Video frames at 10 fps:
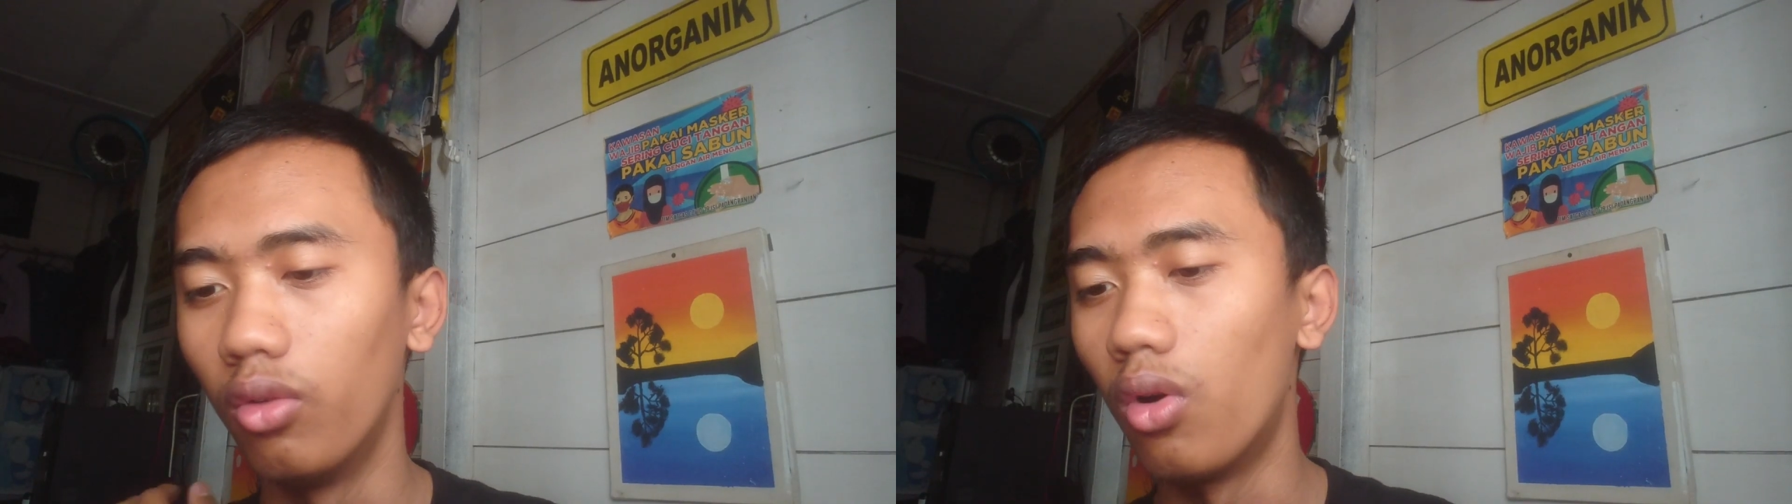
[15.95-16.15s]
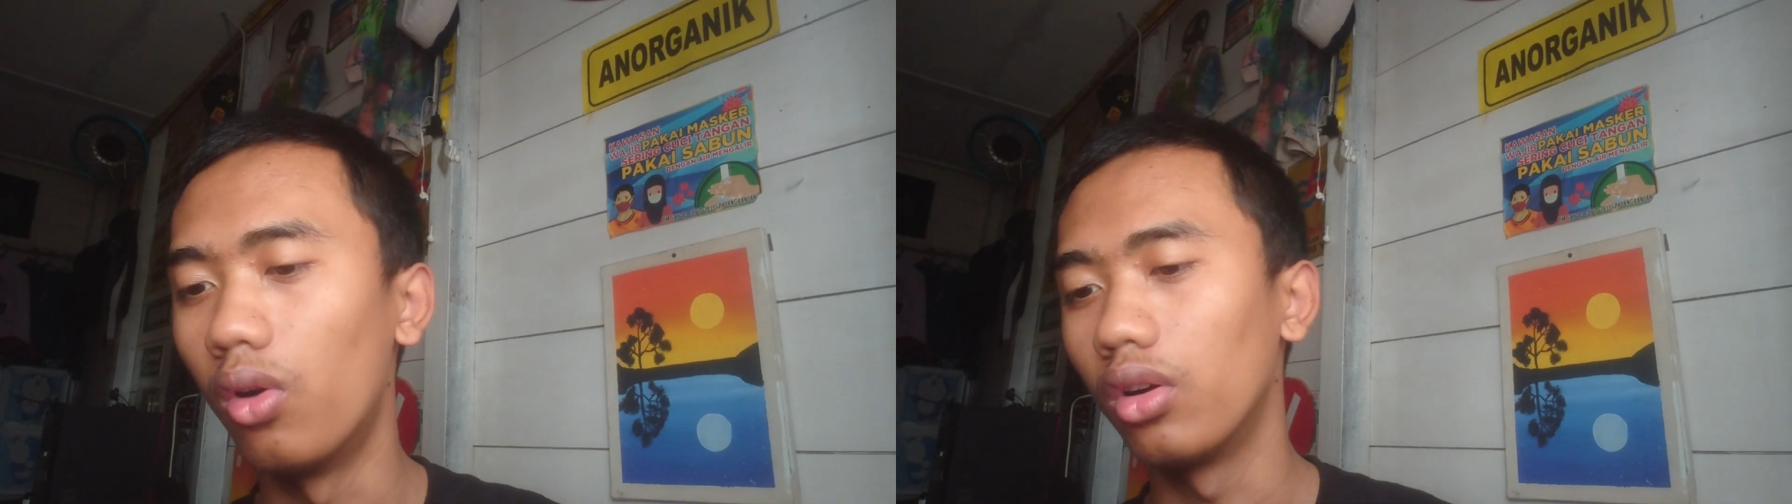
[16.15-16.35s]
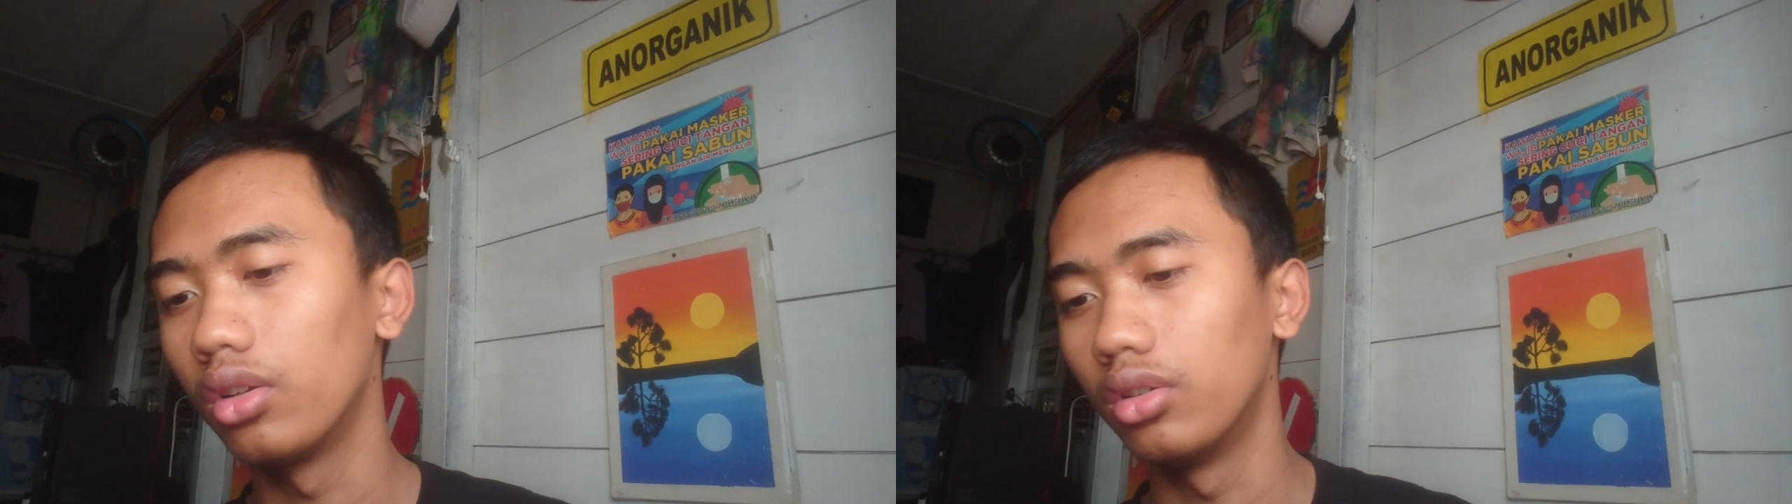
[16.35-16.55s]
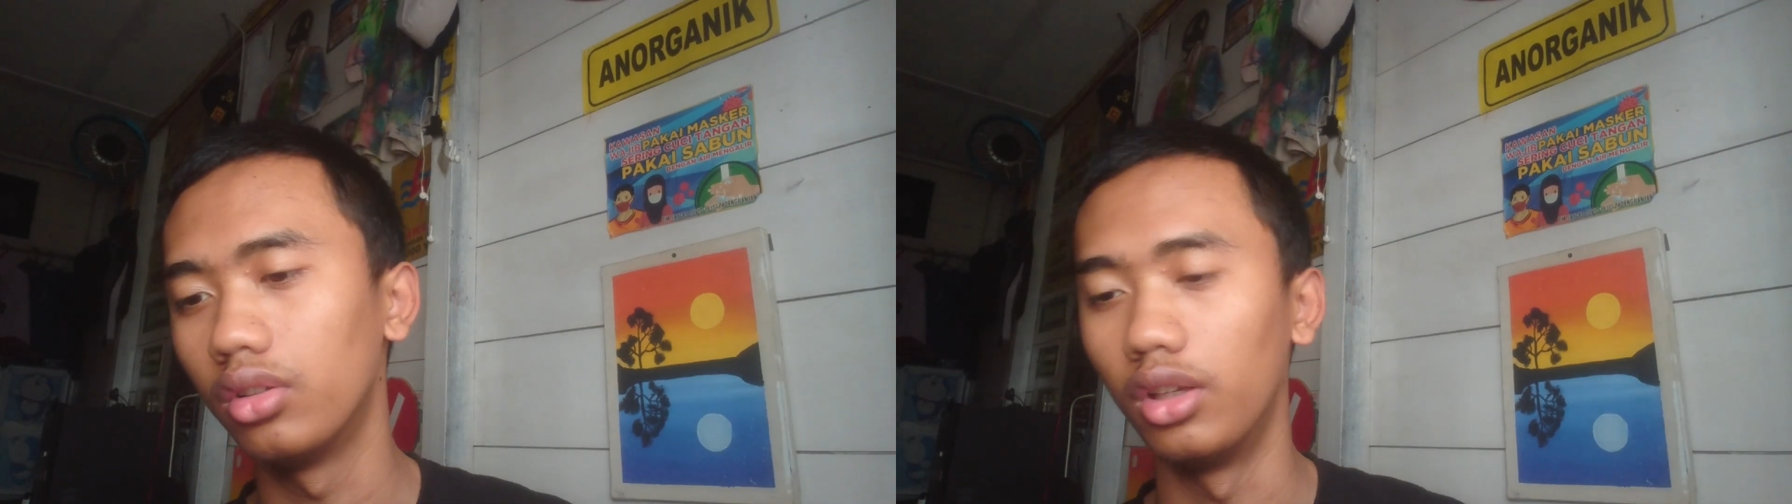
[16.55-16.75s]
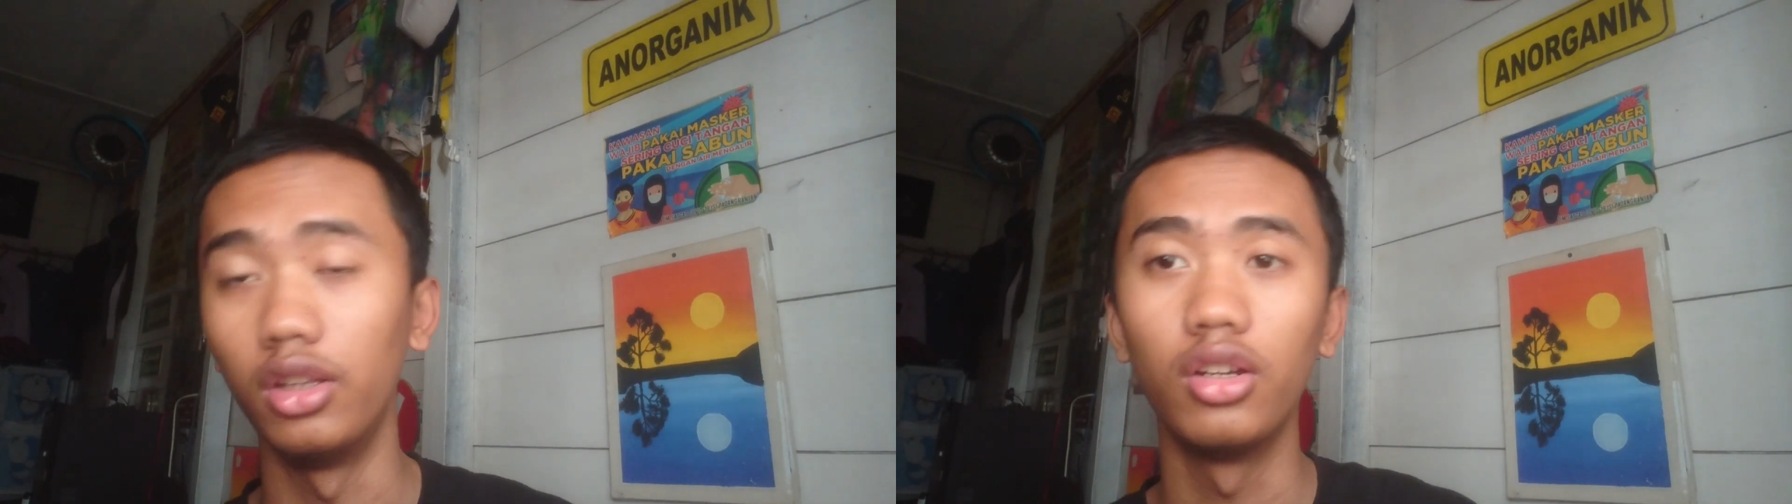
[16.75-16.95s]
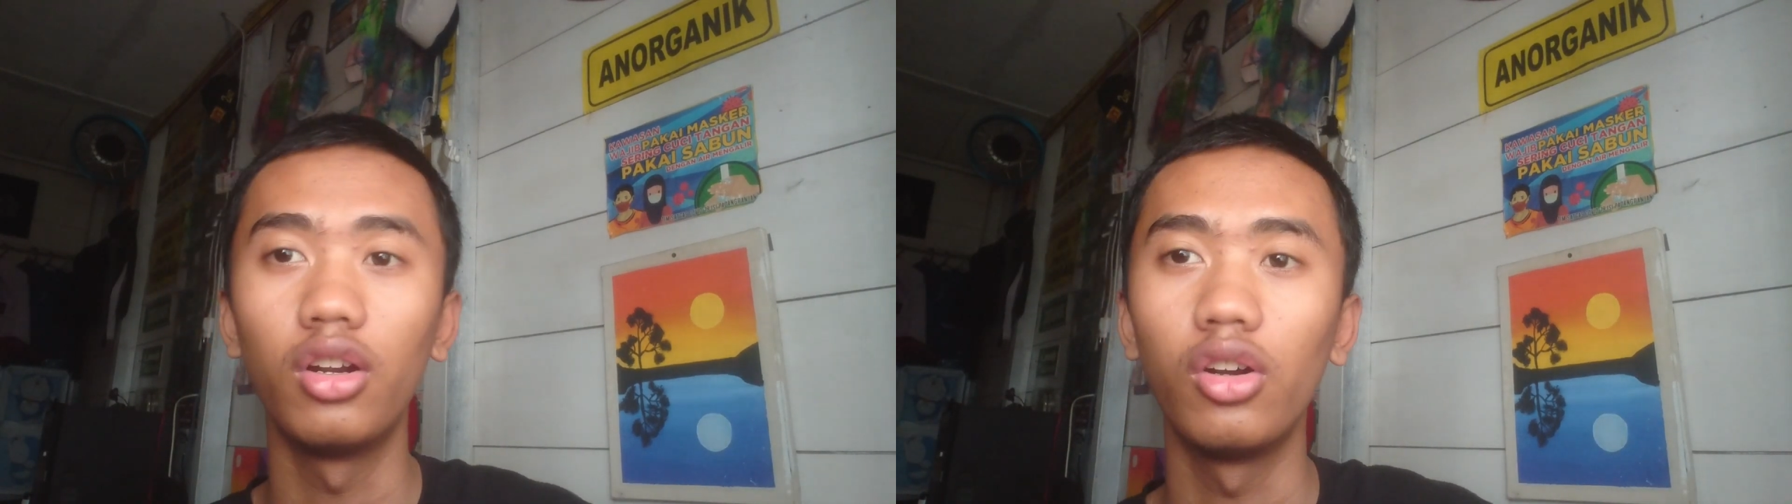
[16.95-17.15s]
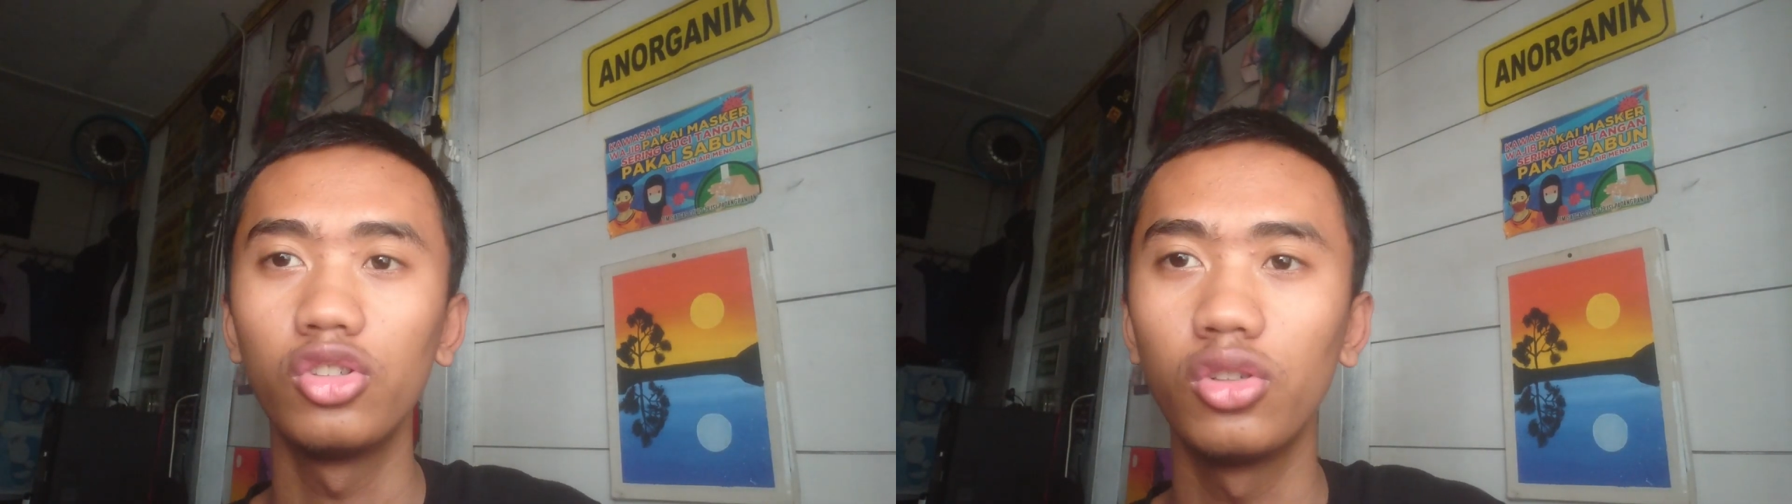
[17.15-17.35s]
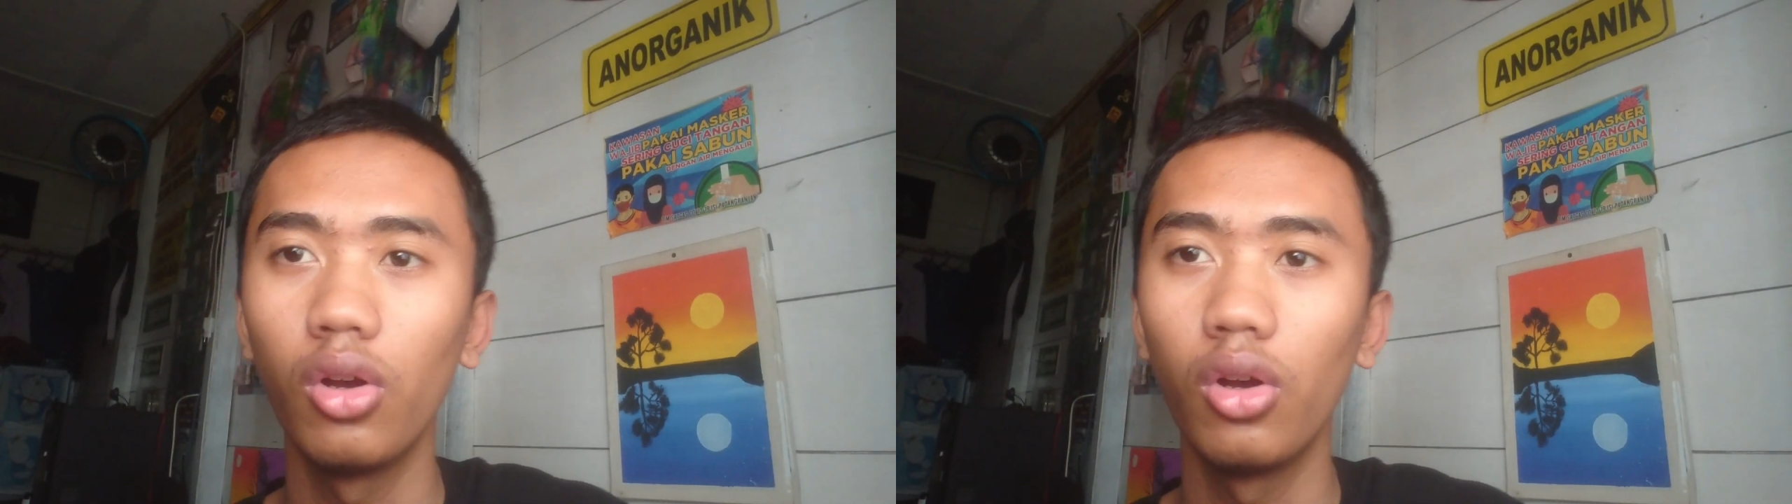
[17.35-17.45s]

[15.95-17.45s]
work in her